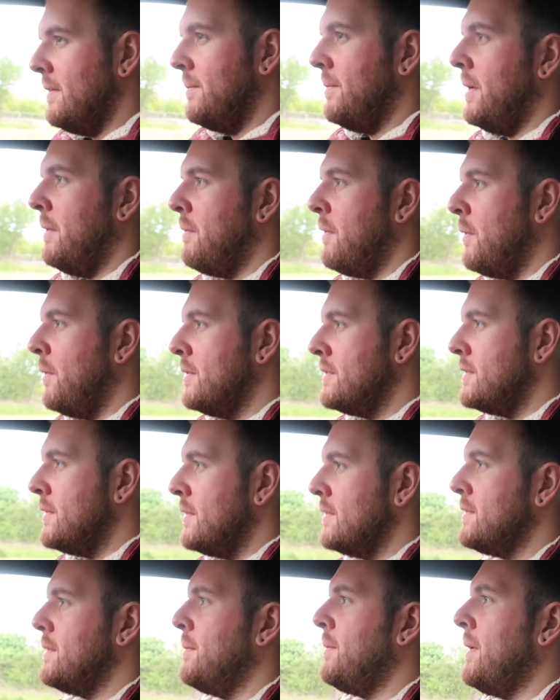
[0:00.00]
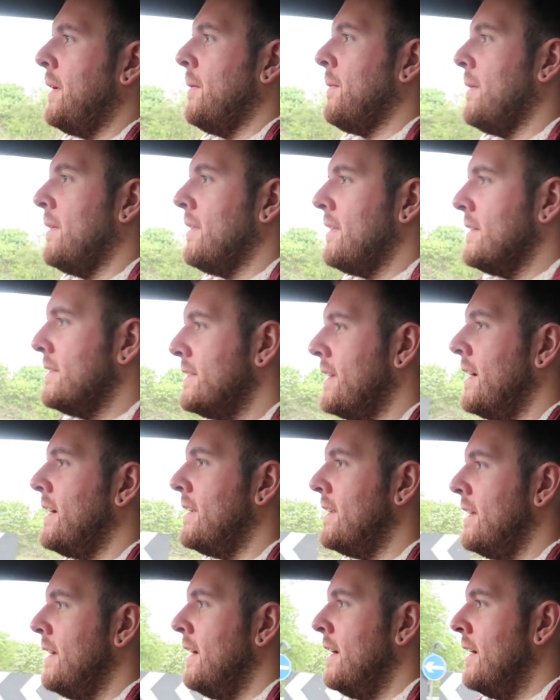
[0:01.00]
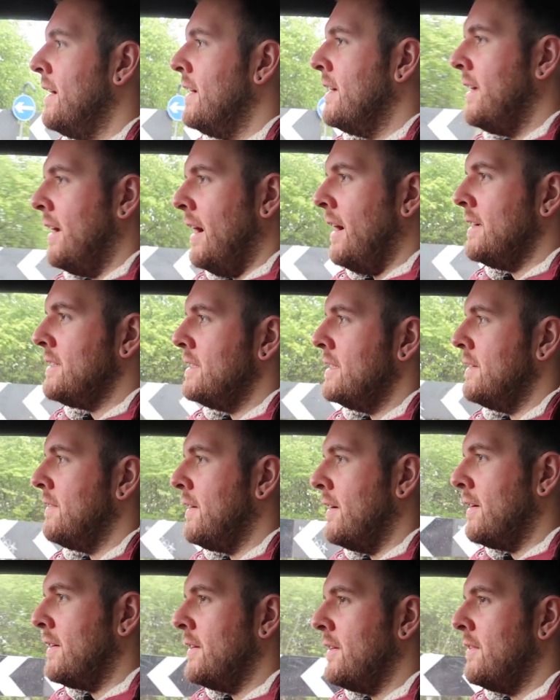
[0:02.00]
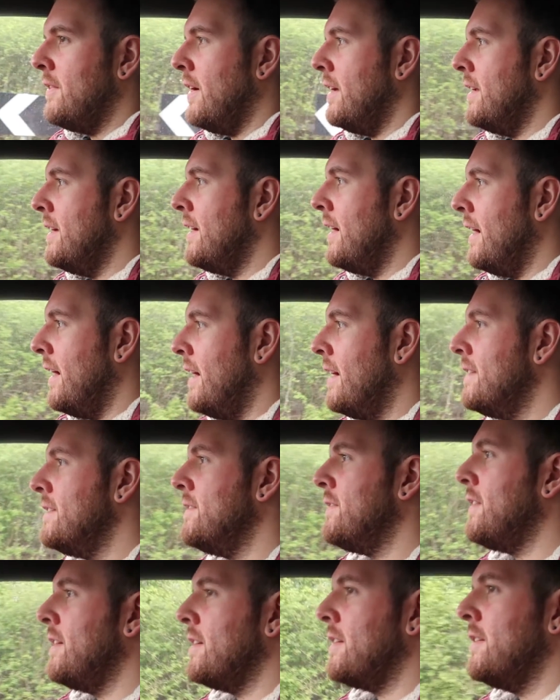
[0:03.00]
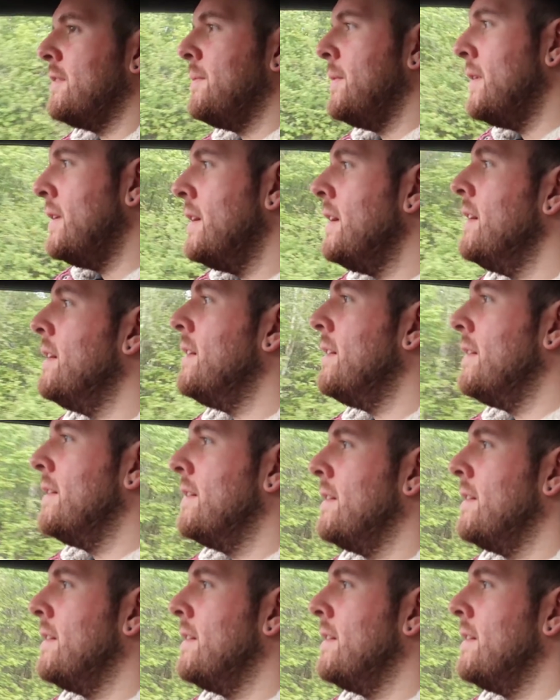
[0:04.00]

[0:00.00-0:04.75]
The people, saw some people that said, yeah, actually you've got good credit and you've got good money.